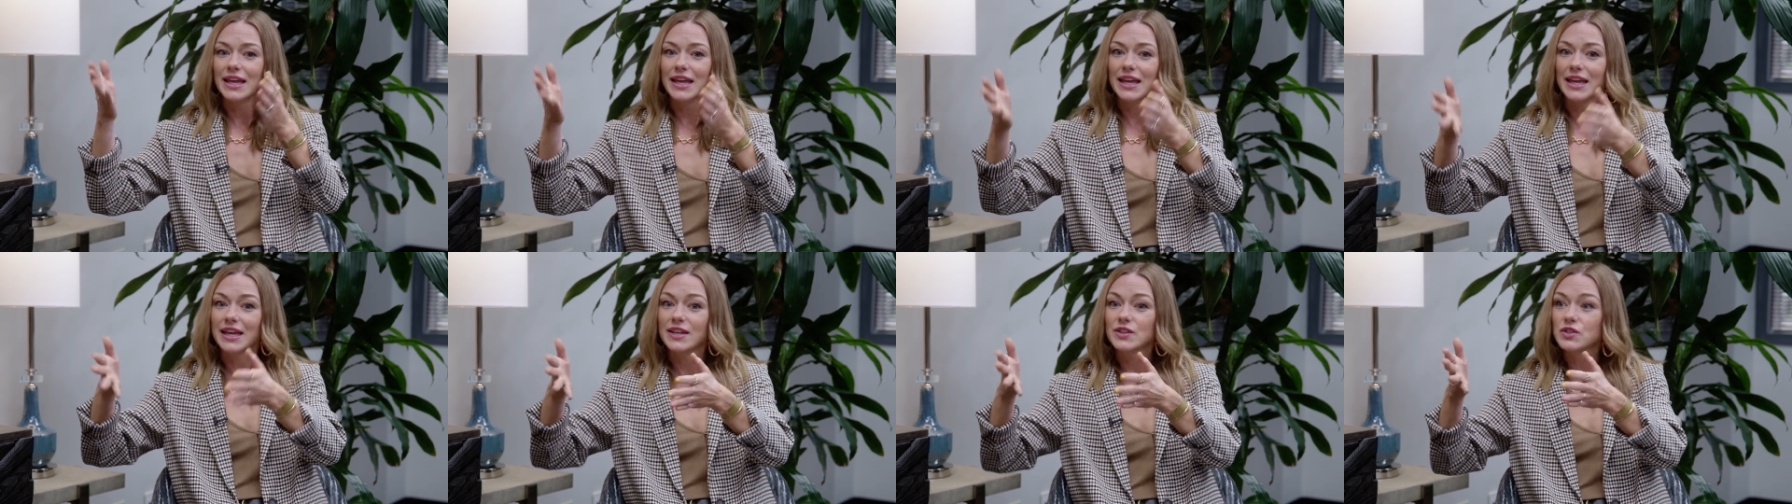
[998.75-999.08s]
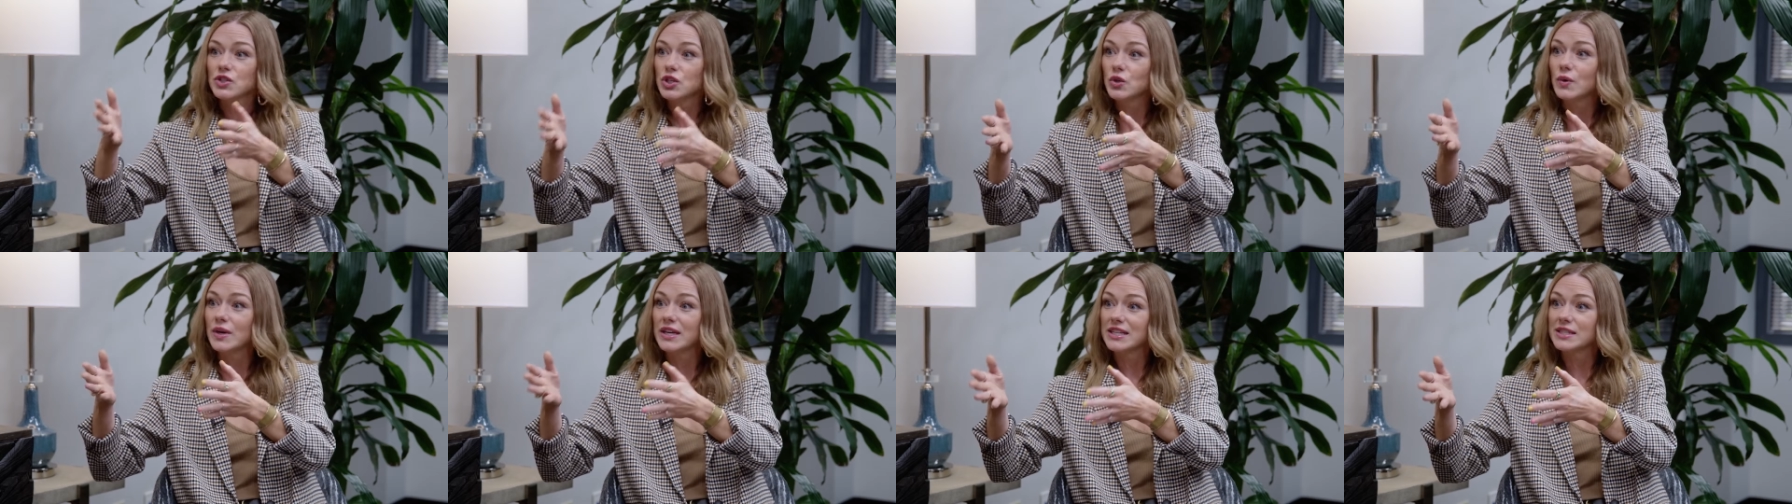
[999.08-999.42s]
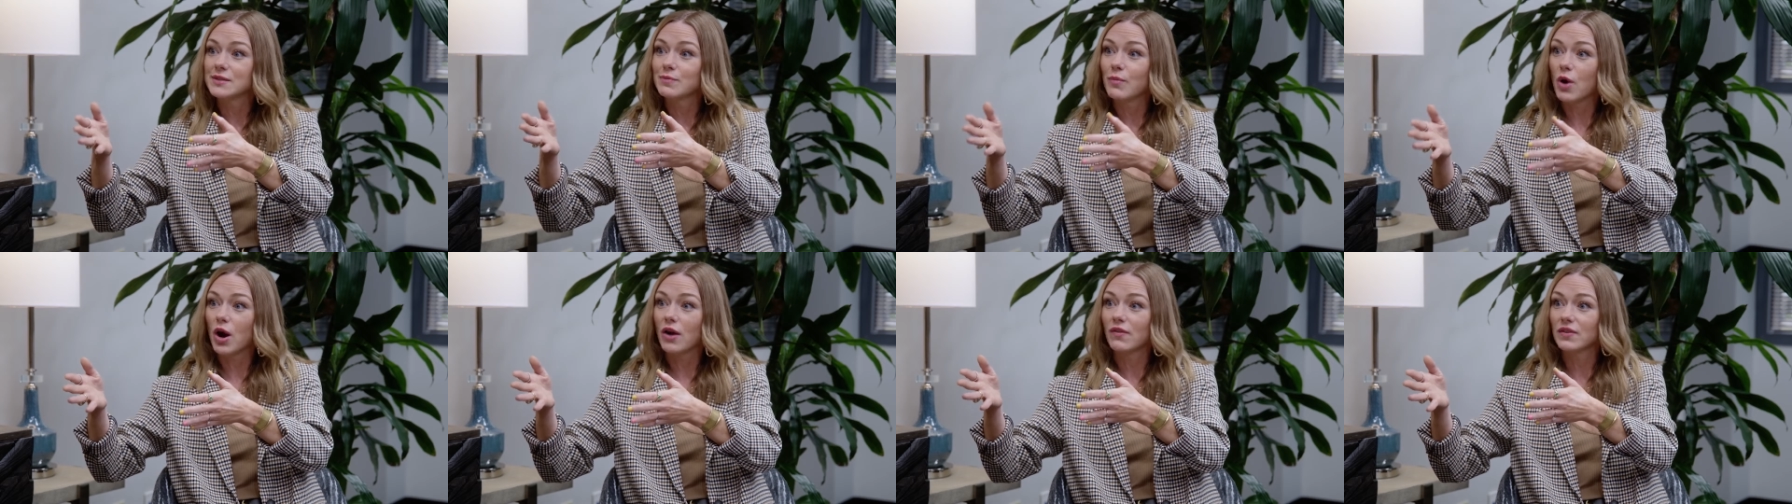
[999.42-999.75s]
into his
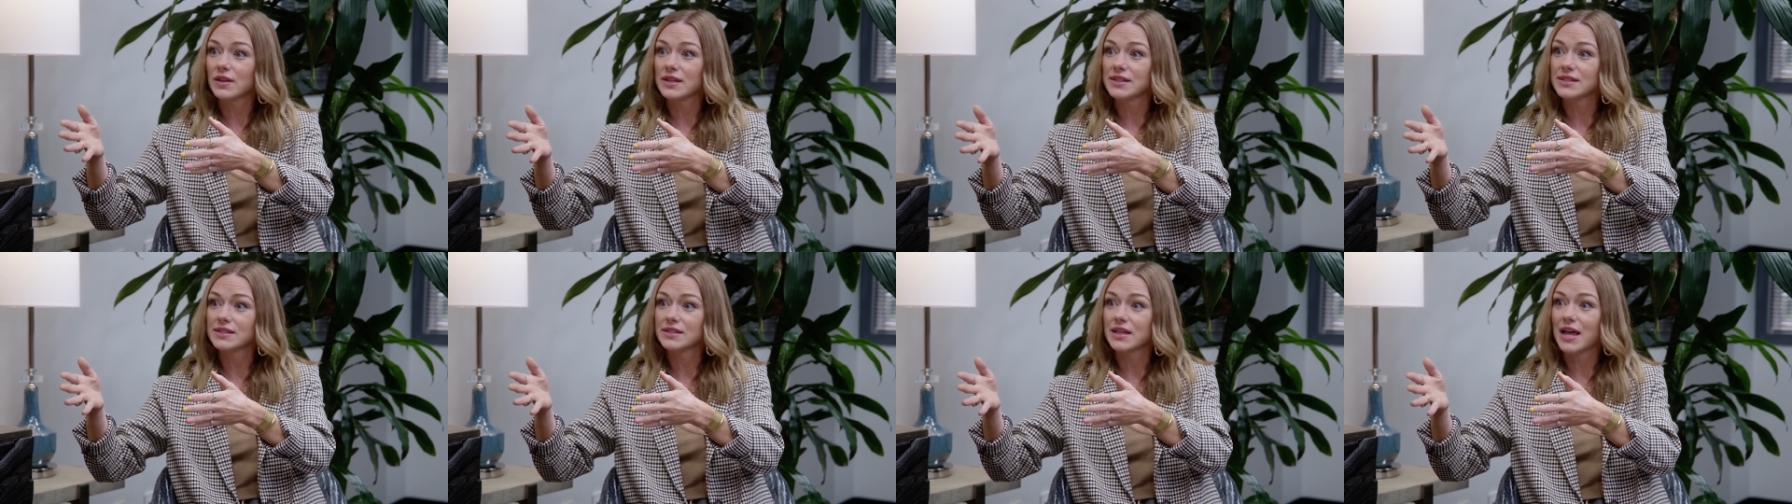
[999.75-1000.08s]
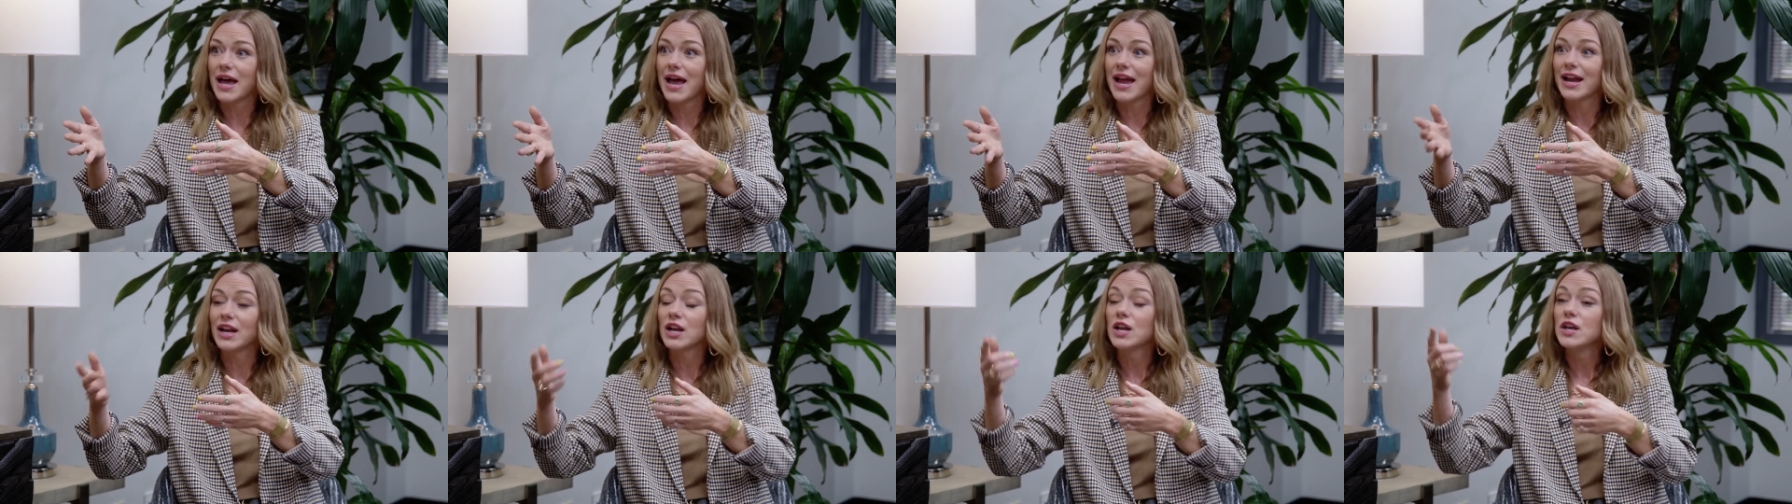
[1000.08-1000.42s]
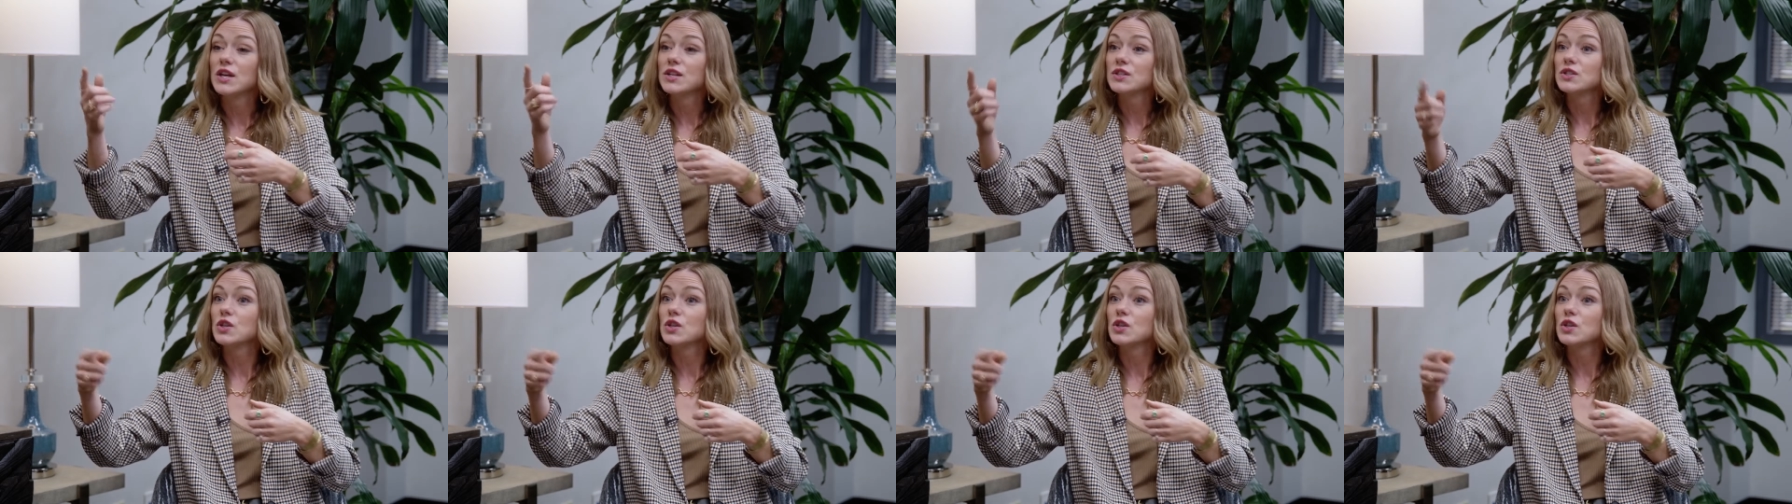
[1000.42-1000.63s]
marvelous light mm-hmm.